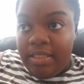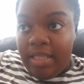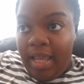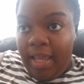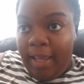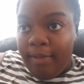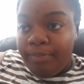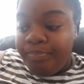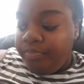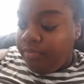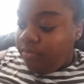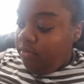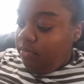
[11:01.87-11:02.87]
and
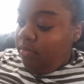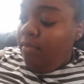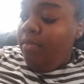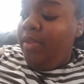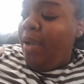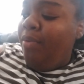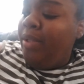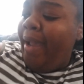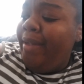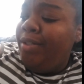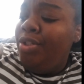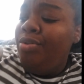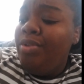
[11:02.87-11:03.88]
they were
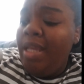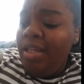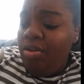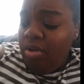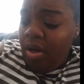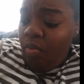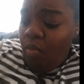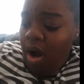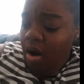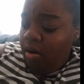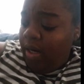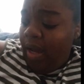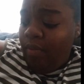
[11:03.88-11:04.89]
like, do you think you can
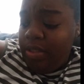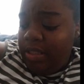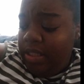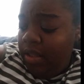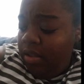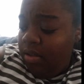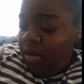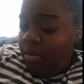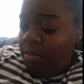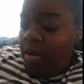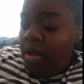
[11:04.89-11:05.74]
walk? And I was telling them,